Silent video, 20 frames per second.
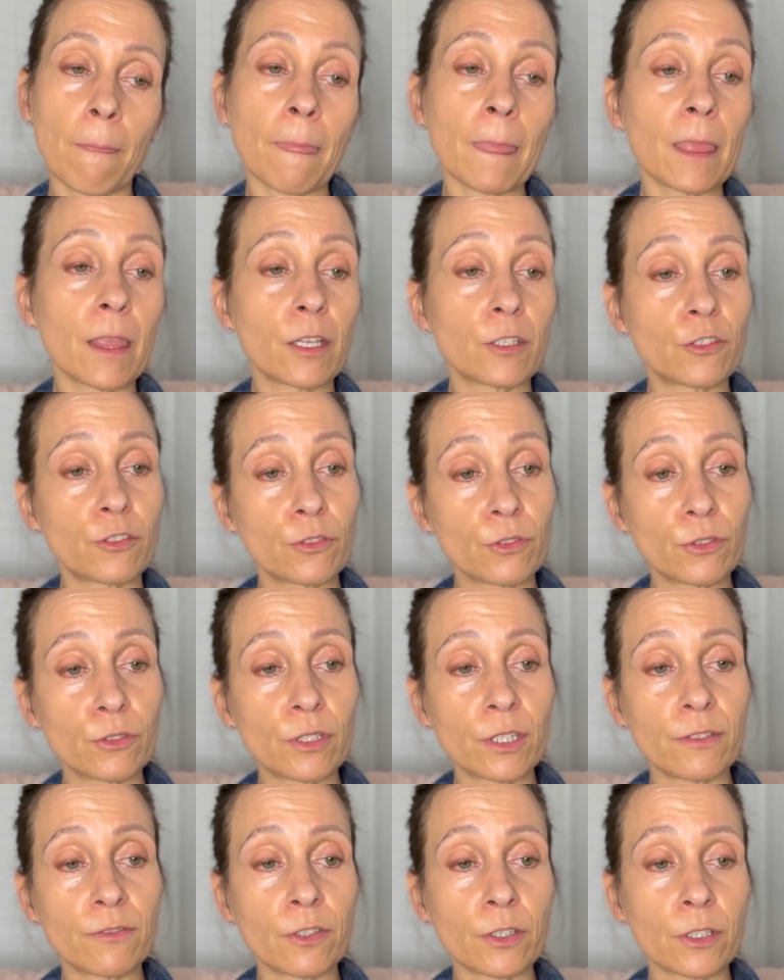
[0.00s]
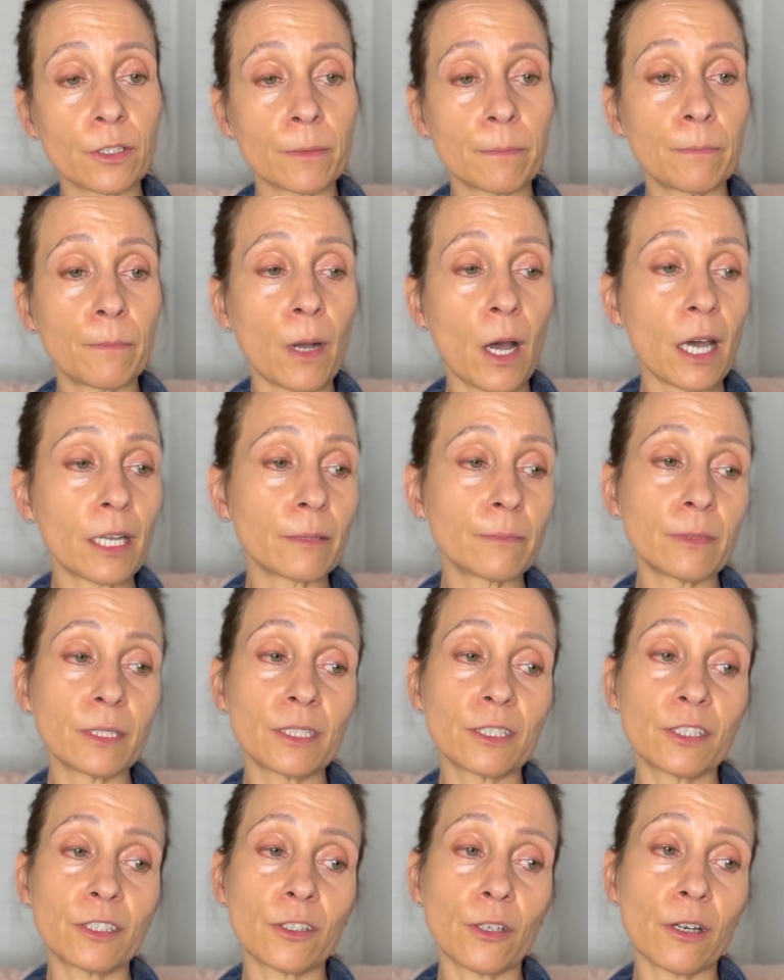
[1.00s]
The truth of her
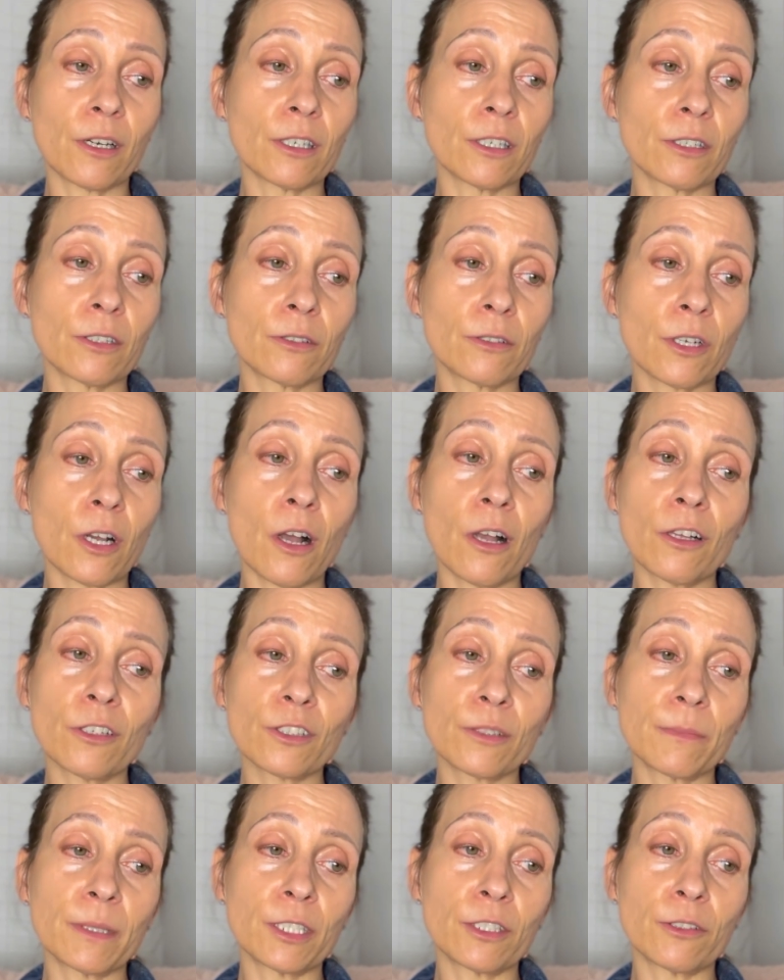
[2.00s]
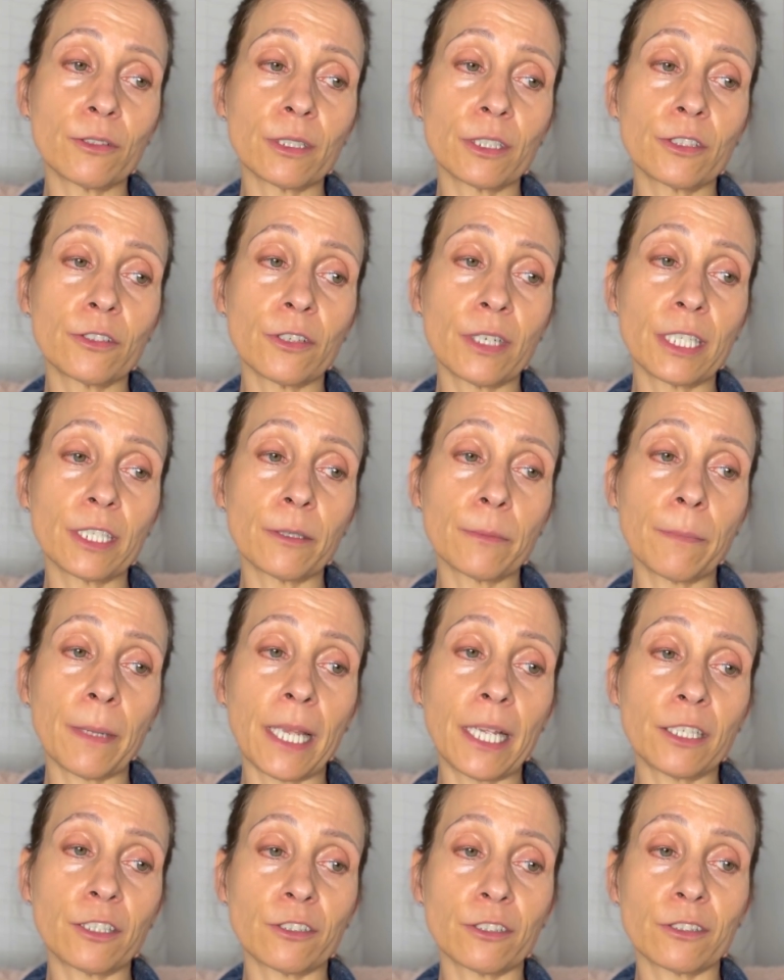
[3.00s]
bottomless sorrow calls me to a greater
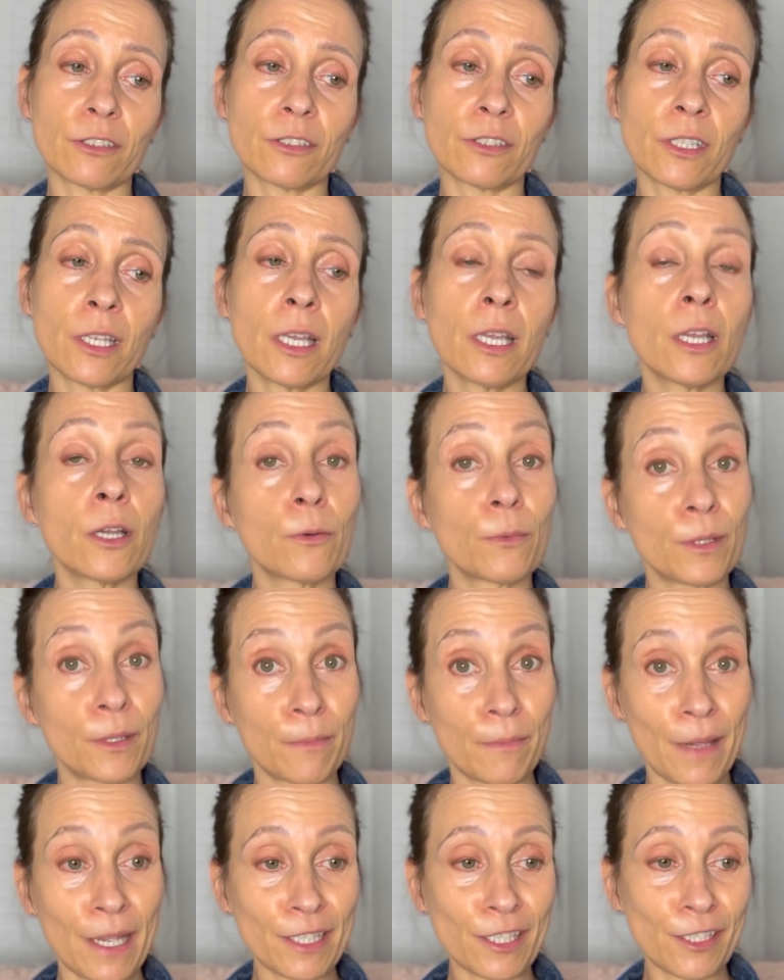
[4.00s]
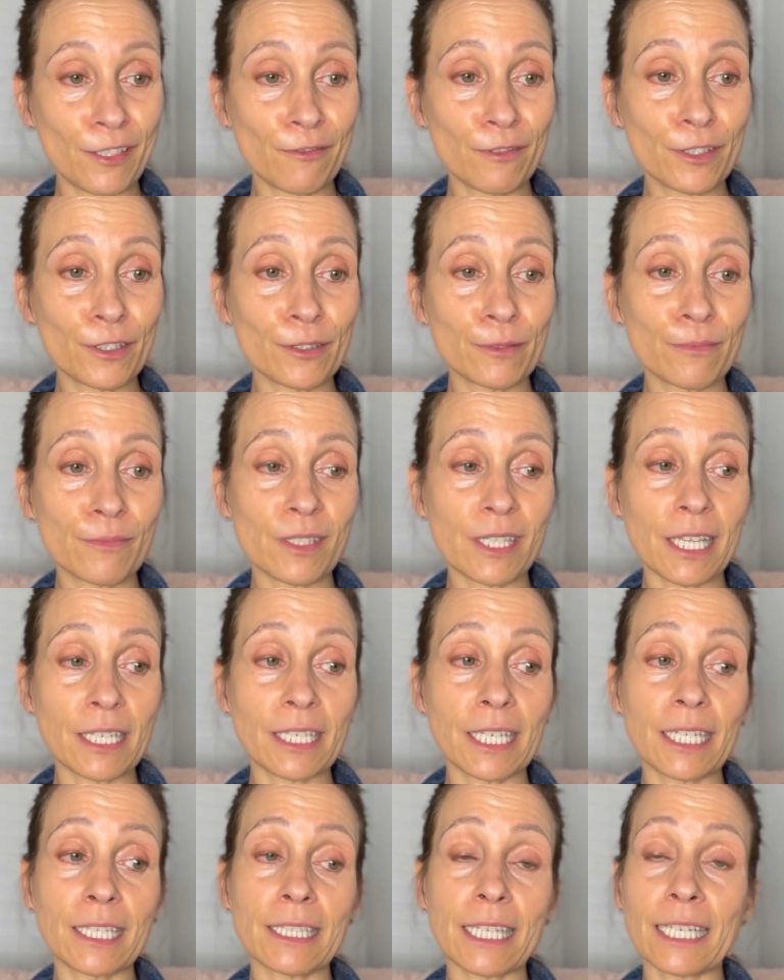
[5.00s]
patience with messy rooms and
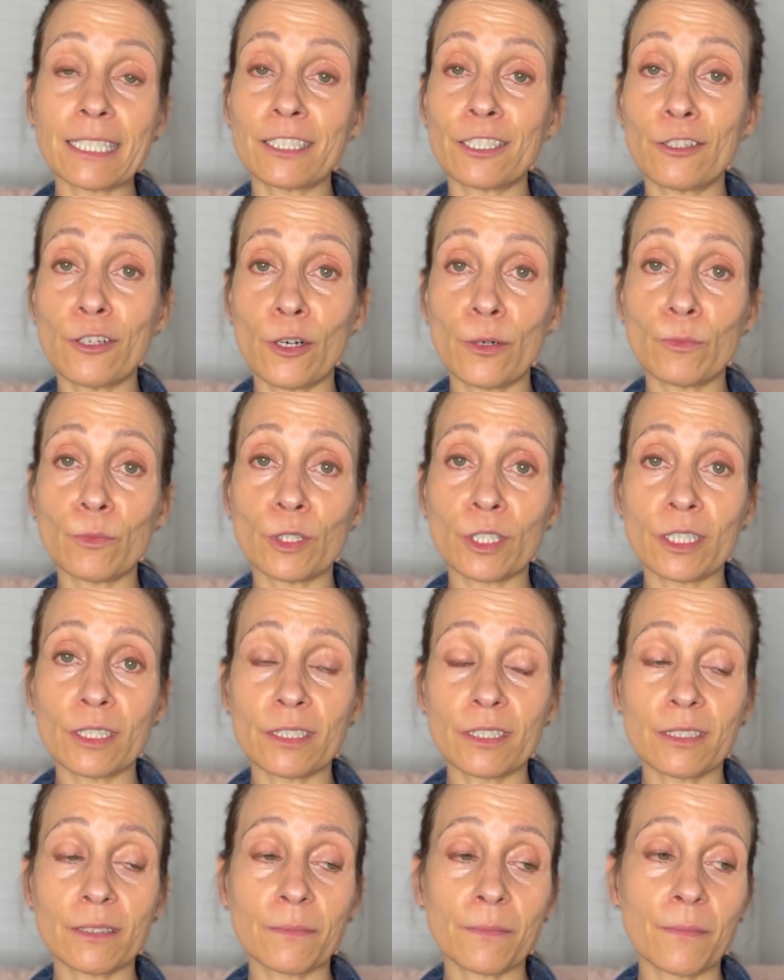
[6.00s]
neglected homework.